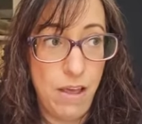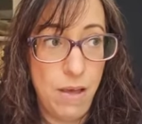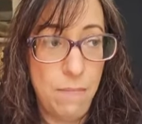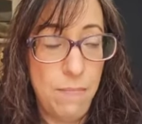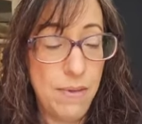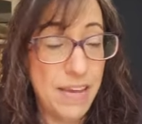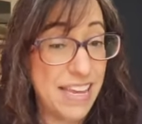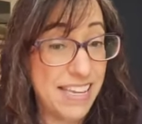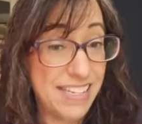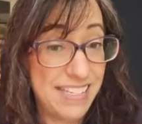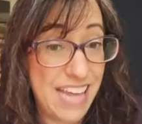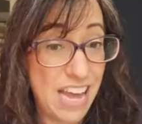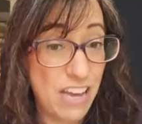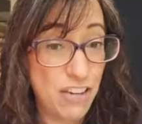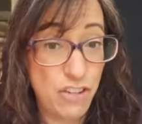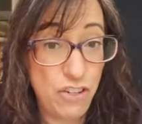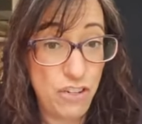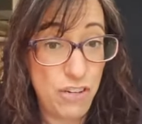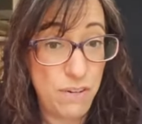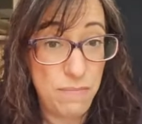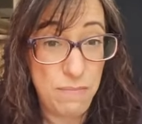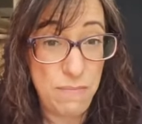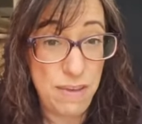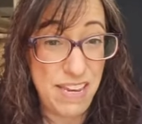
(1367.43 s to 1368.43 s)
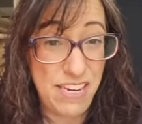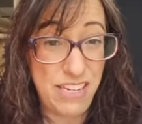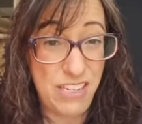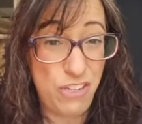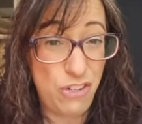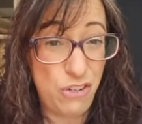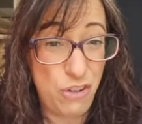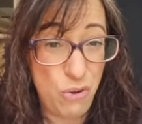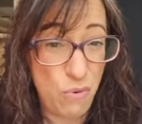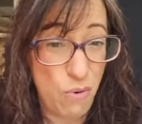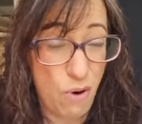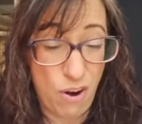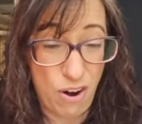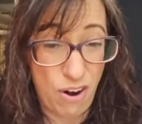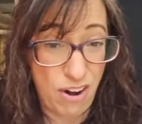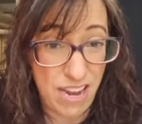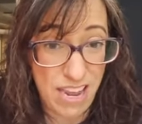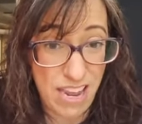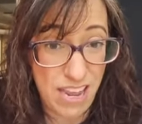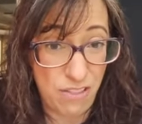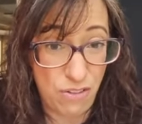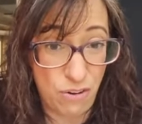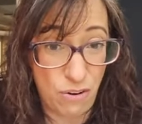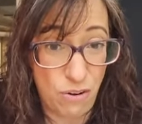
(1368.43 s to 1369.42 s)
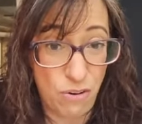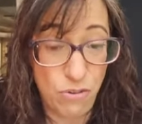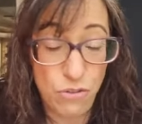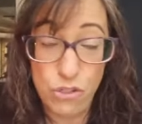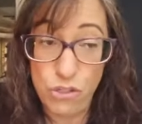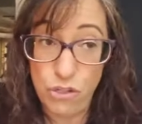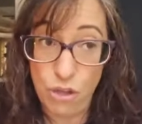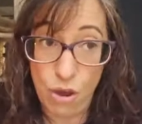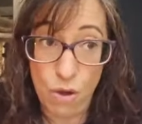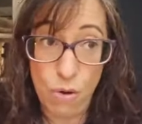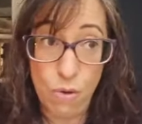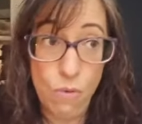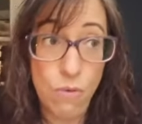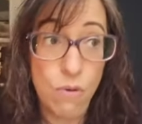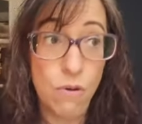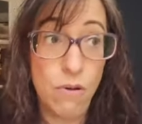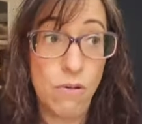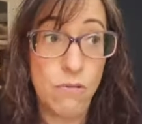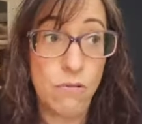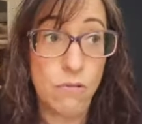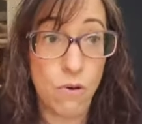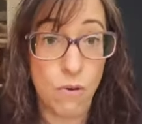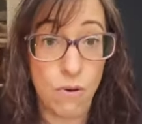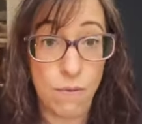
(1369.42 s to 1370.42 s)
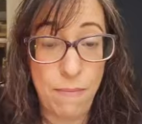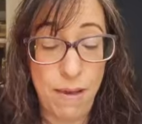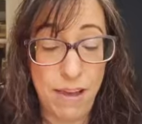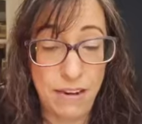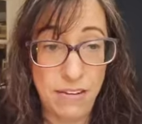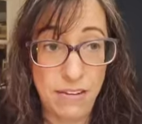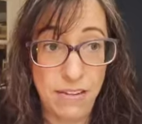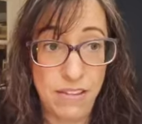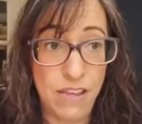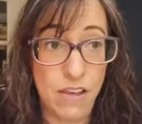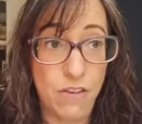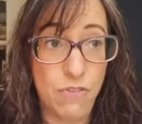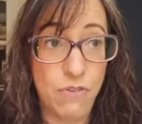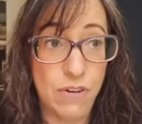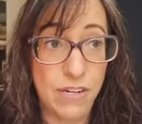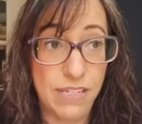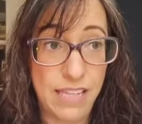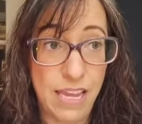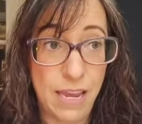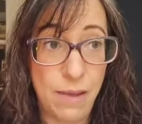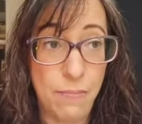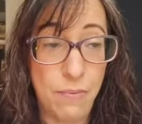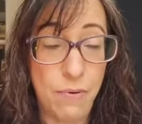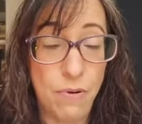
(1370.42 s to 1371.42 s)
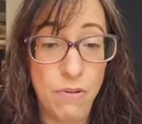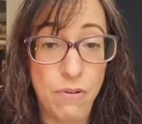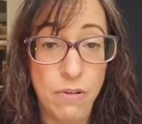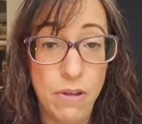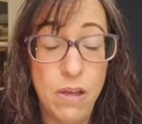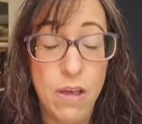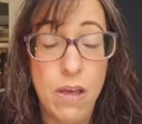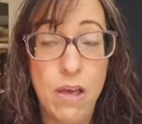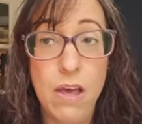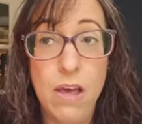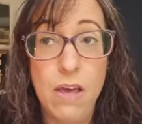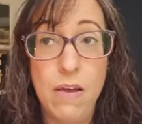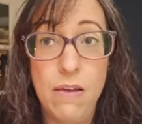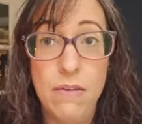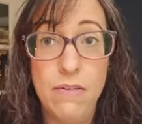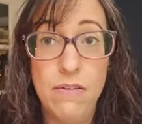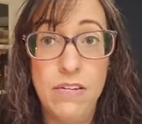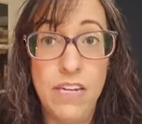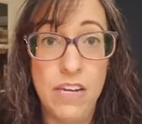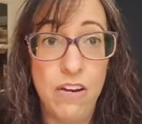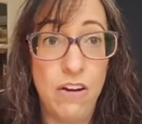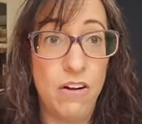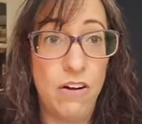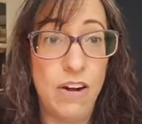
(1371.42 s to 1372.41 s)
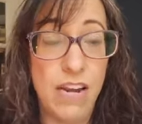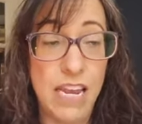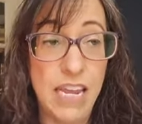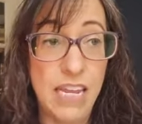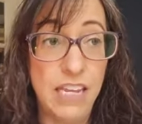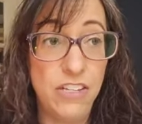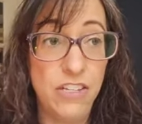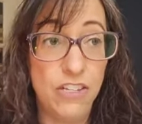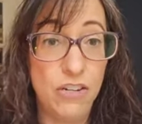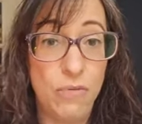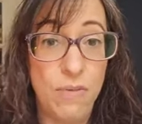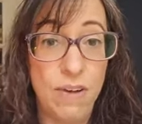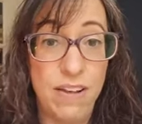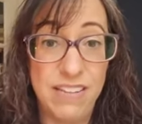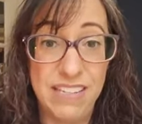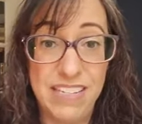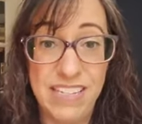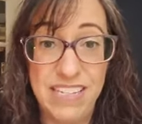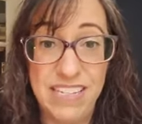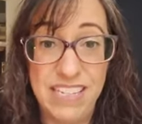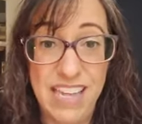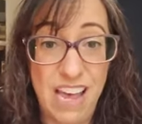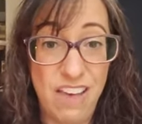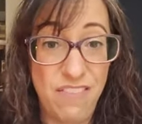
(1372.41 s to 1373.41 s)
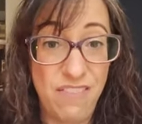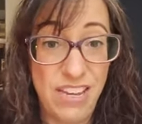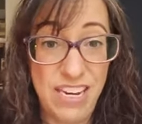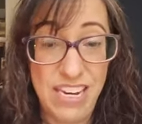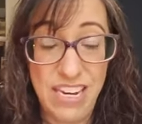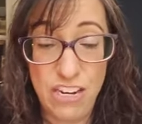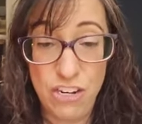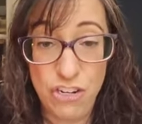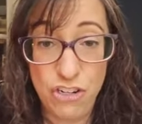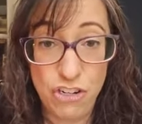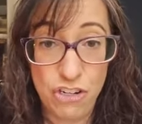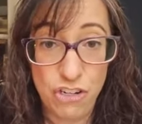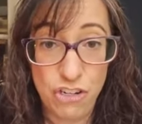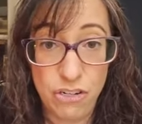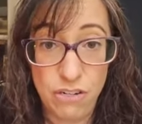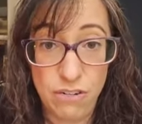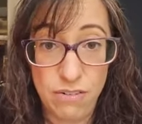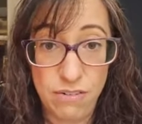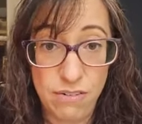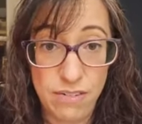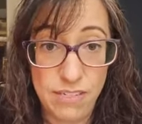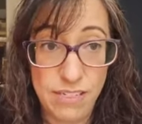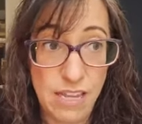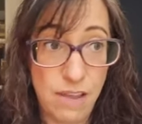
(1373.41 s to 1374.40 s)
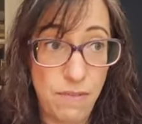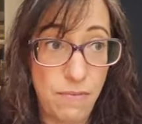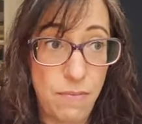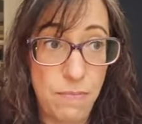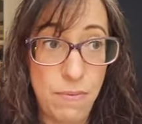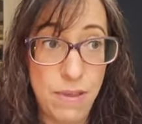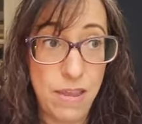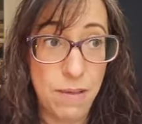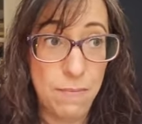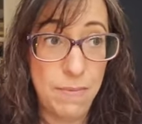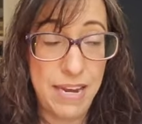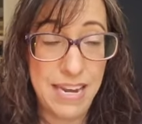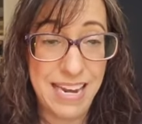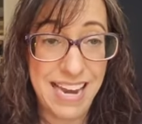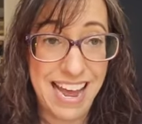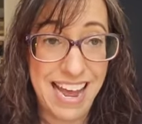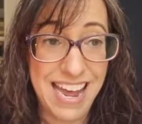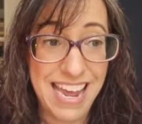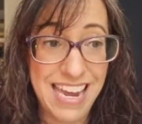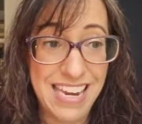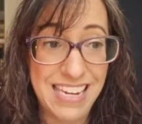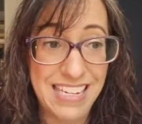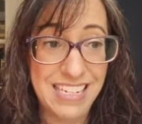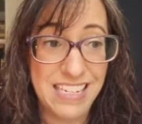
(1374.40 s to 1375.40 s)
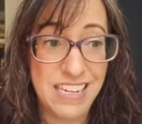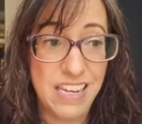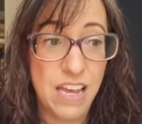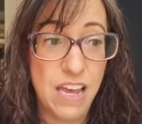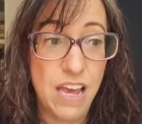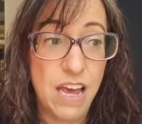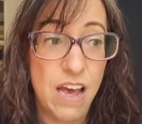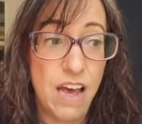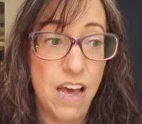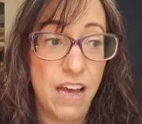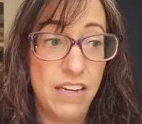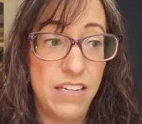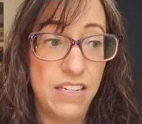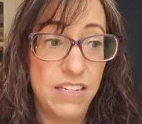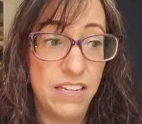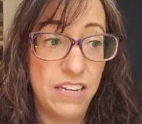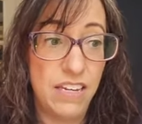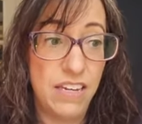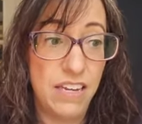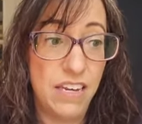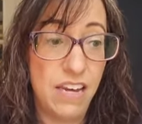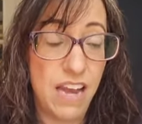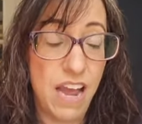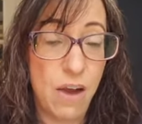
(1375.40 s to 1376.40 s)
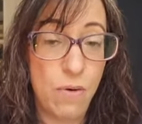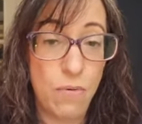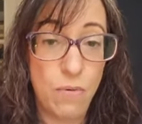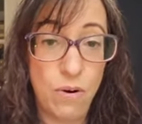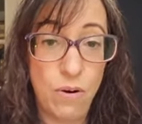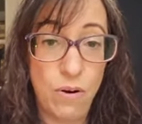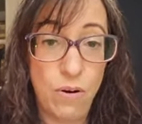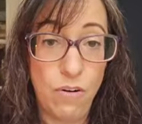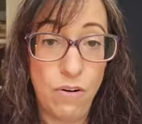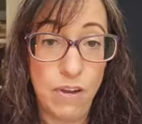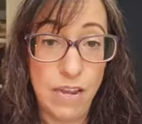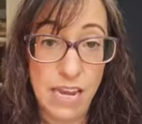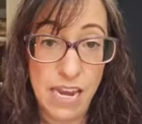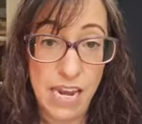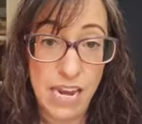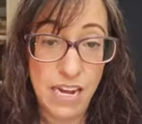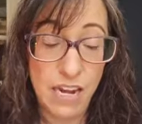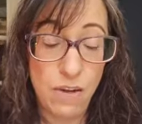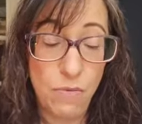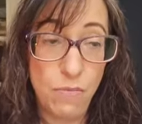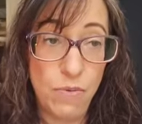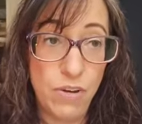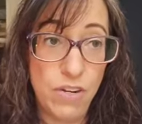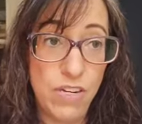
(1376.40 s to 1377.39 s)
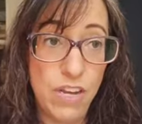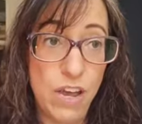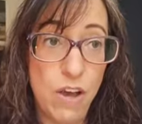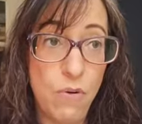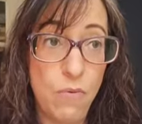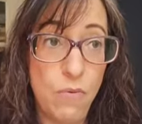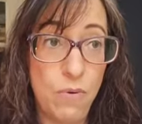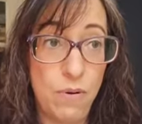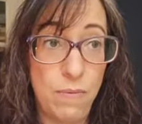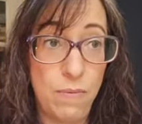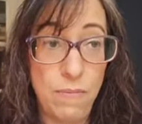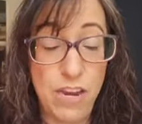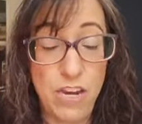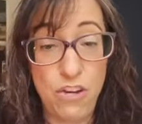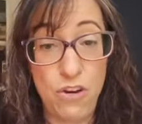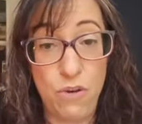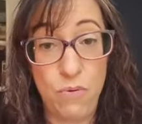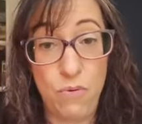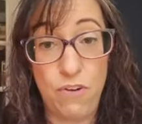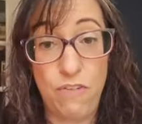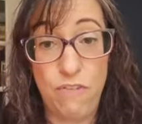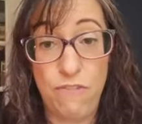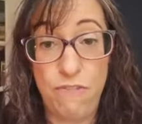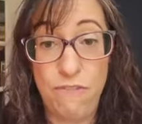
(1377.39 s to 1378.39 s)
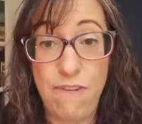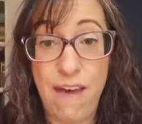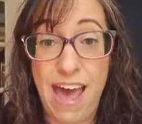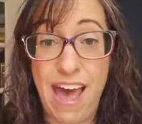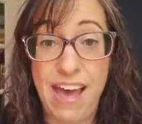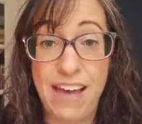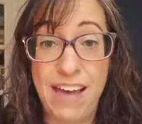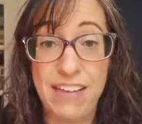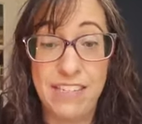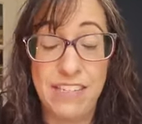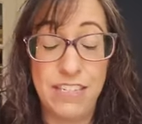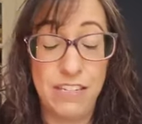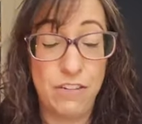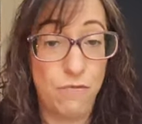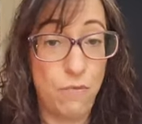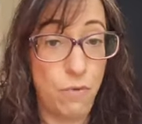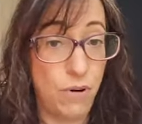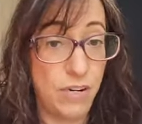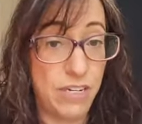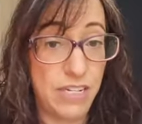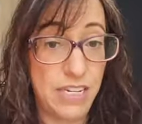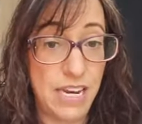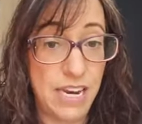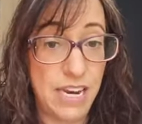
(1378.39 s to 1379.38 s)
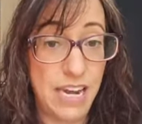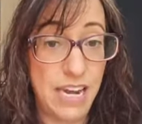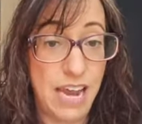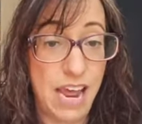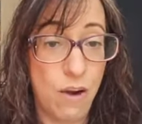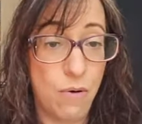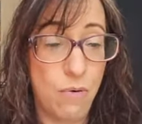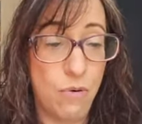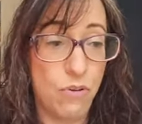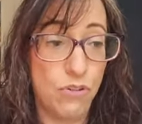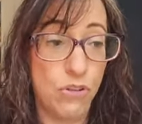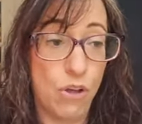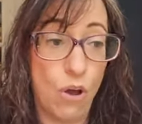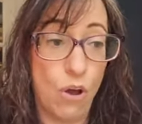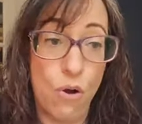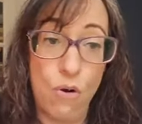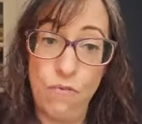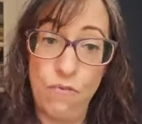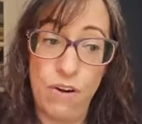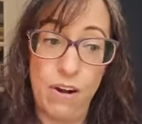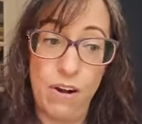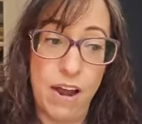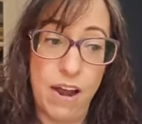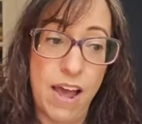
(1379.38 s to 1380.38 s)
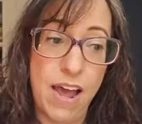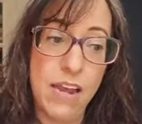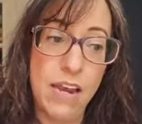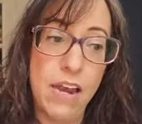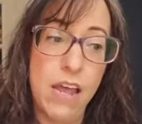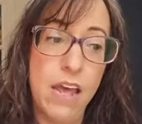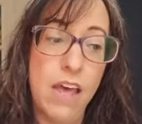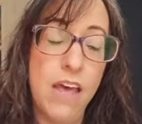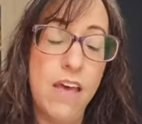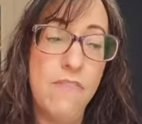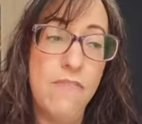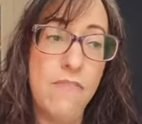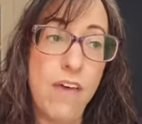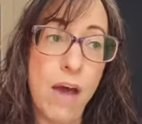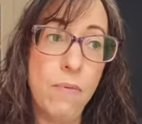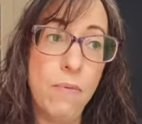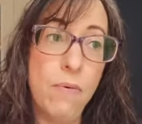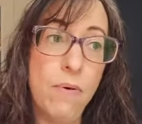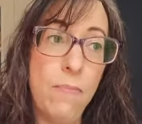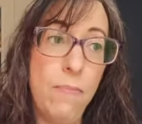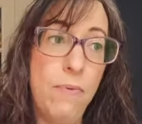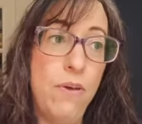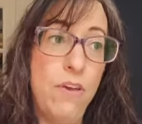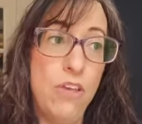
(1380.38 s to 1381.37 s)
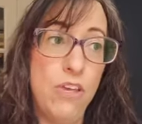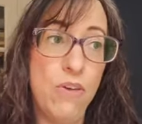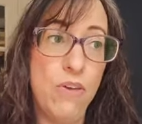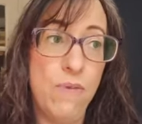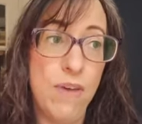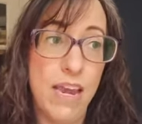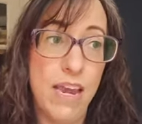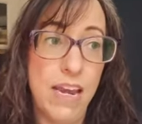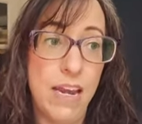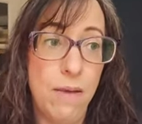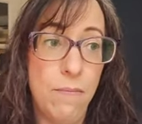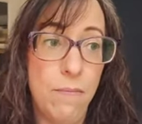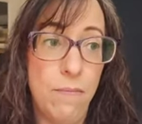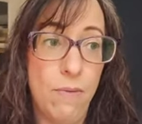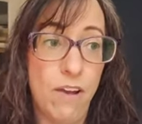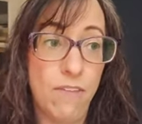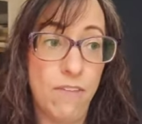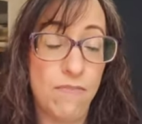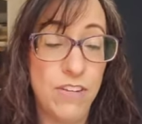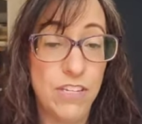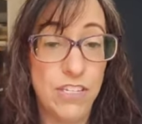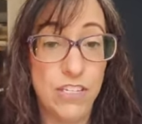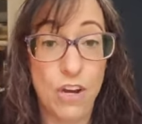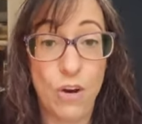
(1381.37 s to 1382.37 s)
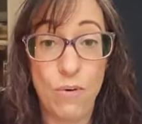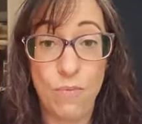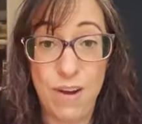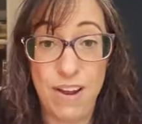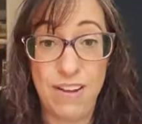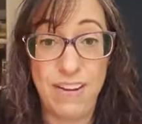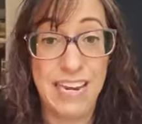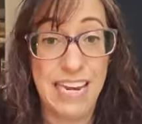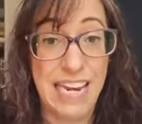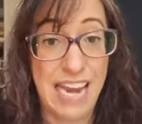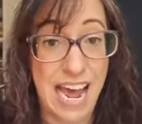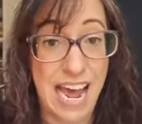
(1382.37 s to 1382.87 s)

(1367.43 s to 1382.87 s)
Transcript: because that shouldn't be too hard either. So going back to the other example, dinner ends around 7-ish, 7 p.m. at night. A 10-hour eating window would mean you would fast 14 hours overnight. That would put you eating breakfast around